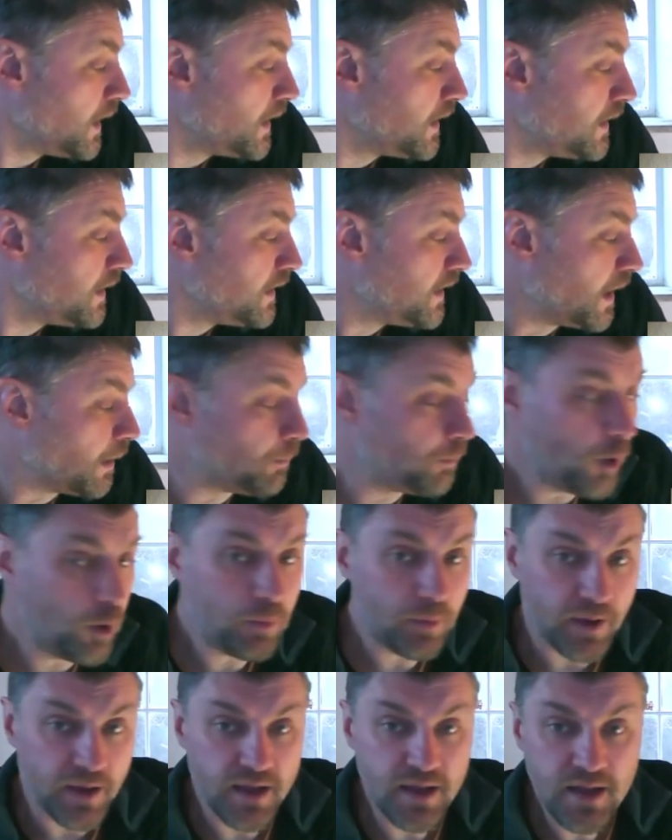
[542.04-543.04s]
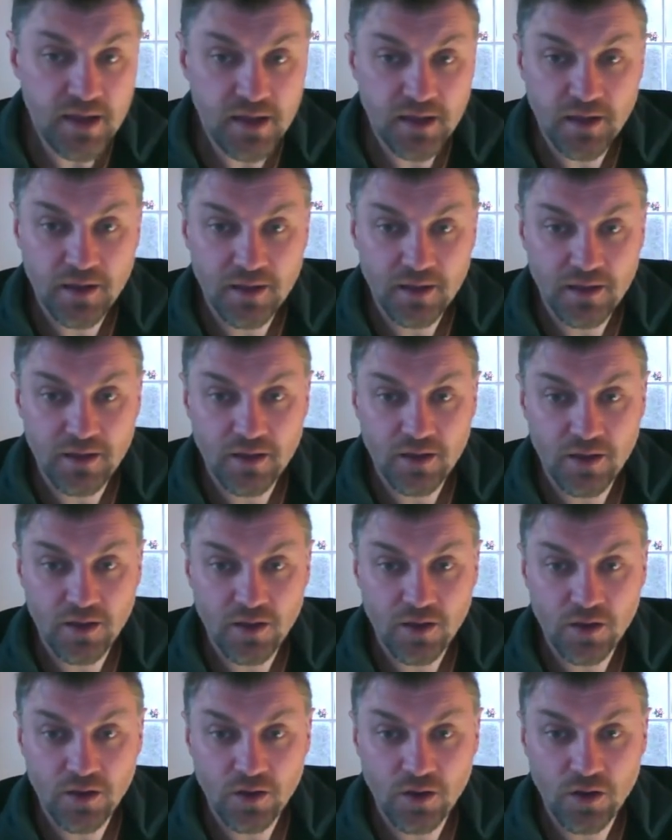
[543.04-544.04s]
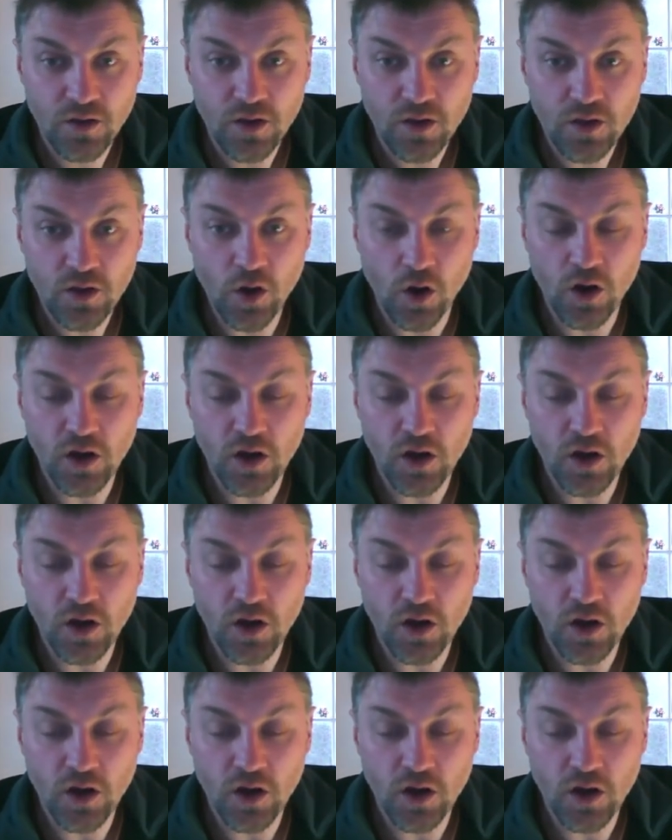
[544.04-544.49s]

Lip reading: Now Bobby got a